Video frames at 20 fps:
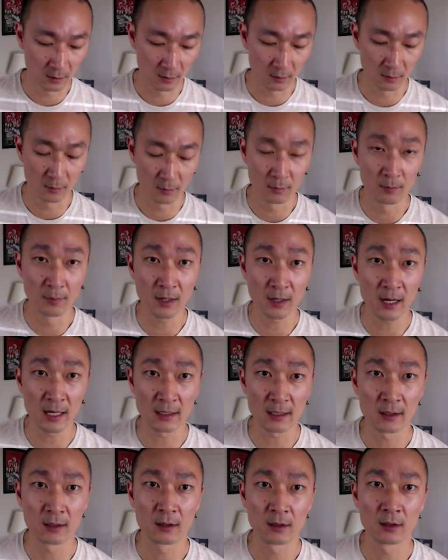But
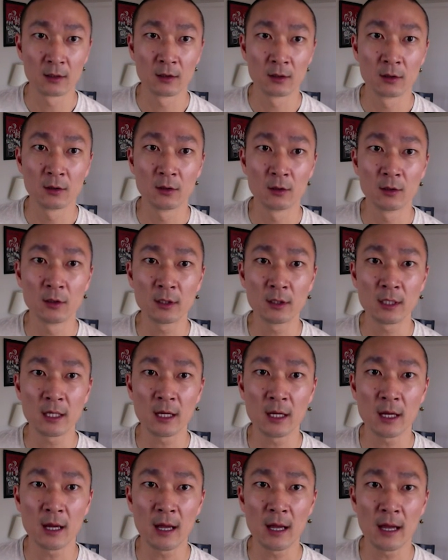look
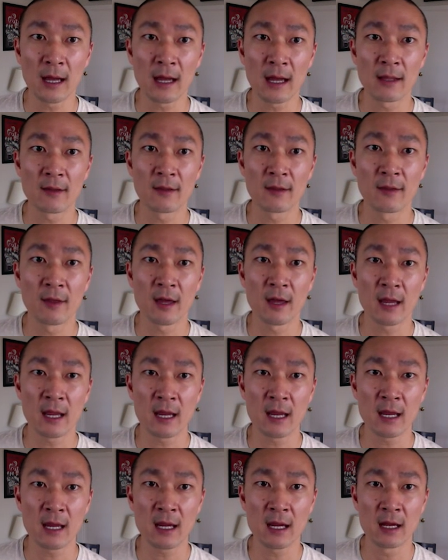at the
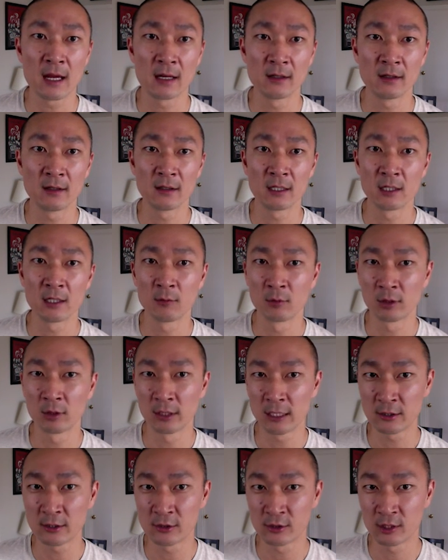hand in
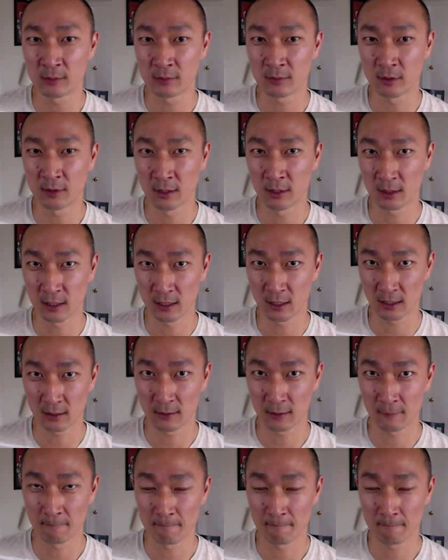relationship to the kick.